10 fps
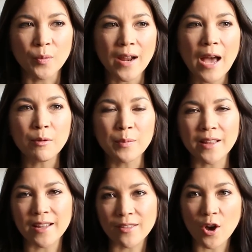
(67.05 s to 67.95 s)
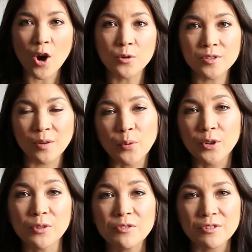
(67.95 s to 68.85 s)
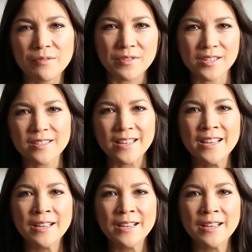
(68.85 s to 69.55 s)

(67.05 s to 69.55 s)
but I would be like the host and producer of these